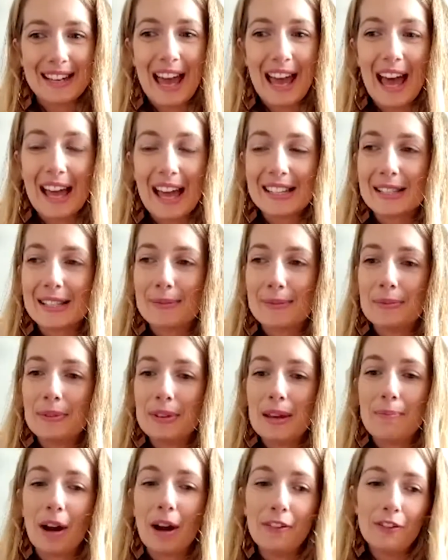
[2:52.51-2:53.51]
And
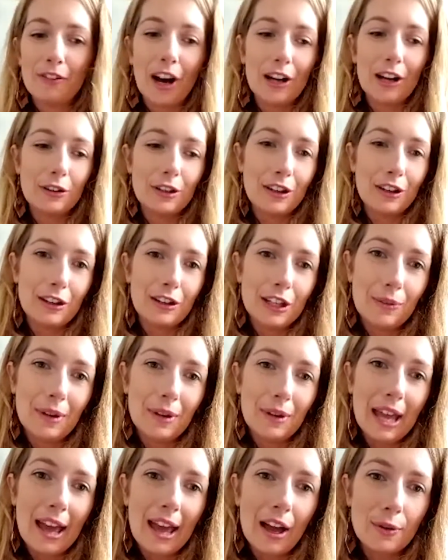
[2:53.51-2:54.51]
in my final year at
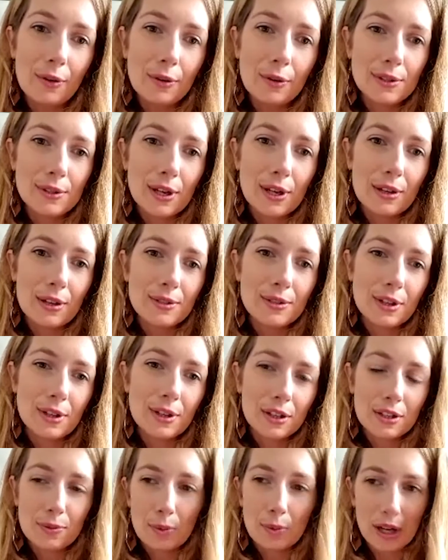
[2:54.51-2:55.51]
UEA, I also
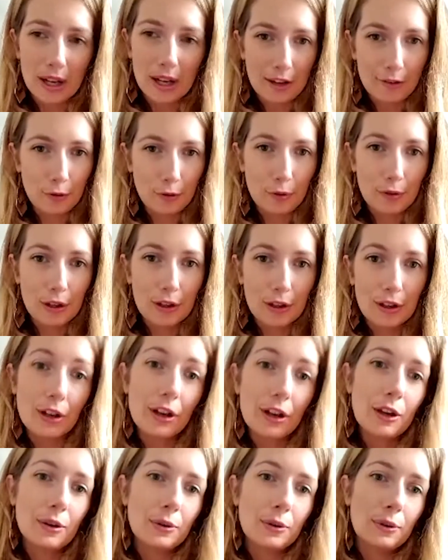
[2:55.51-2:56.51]
started working for the
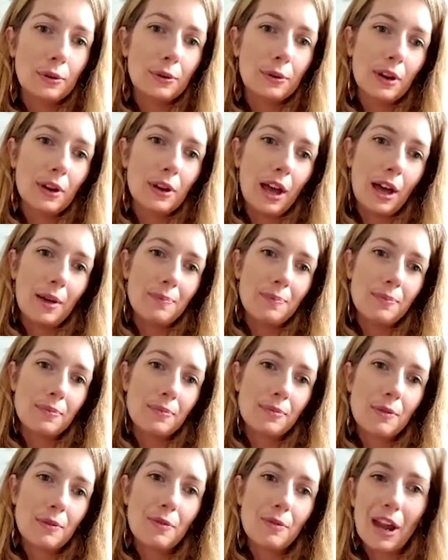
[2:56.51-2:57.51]
local
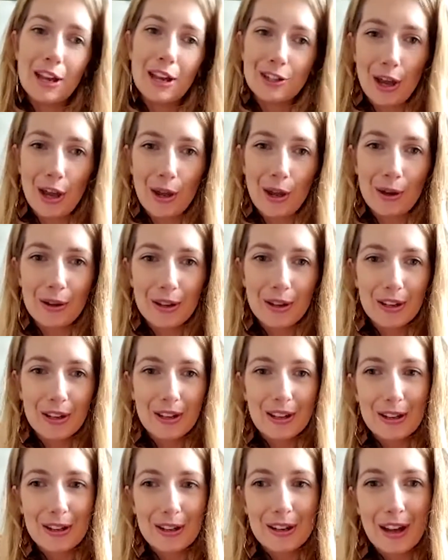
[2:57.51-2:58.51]
radio
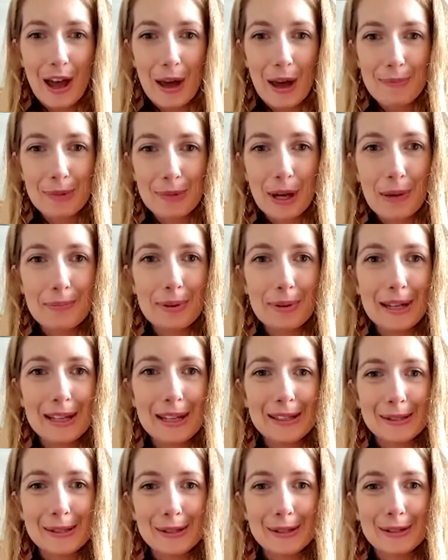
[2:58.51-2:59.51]

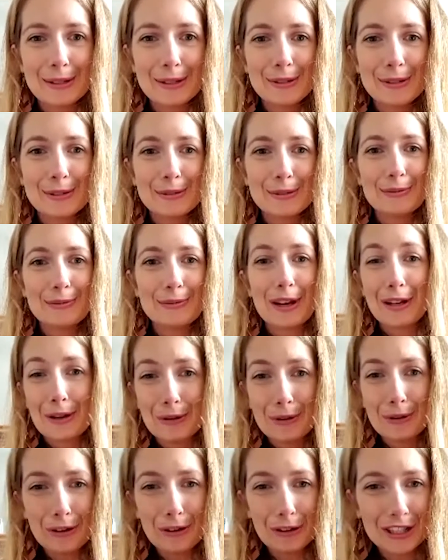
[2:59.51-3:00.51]
companies such as Radio
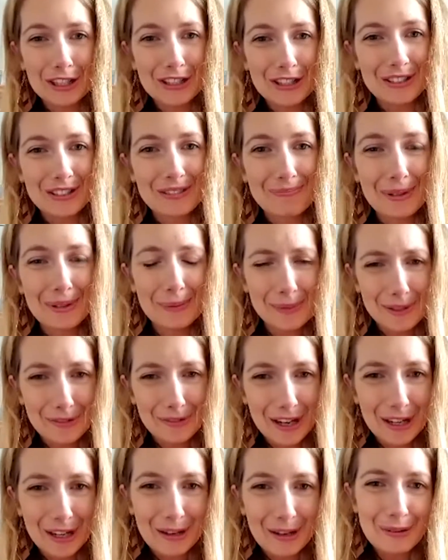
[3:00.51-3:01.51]
Norwich and BBC
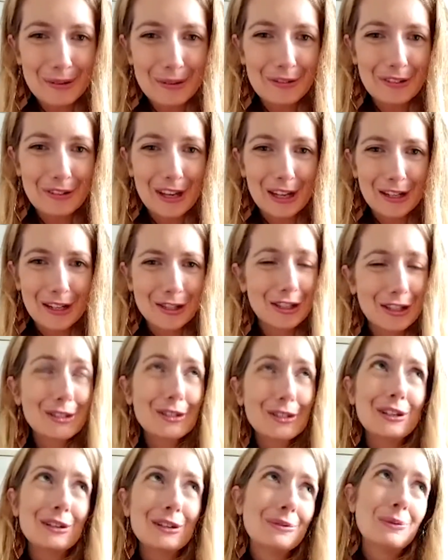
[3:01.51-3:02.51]
Radio Norfolk, just
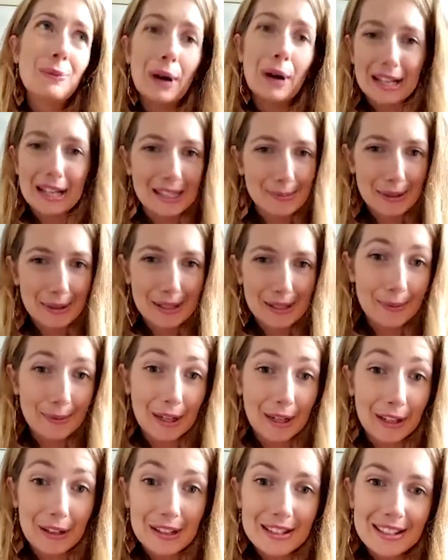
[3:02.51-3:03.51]
doing work experience when I
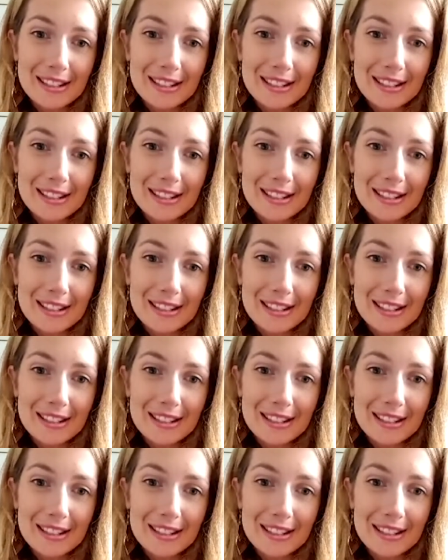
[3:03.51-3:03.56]
could.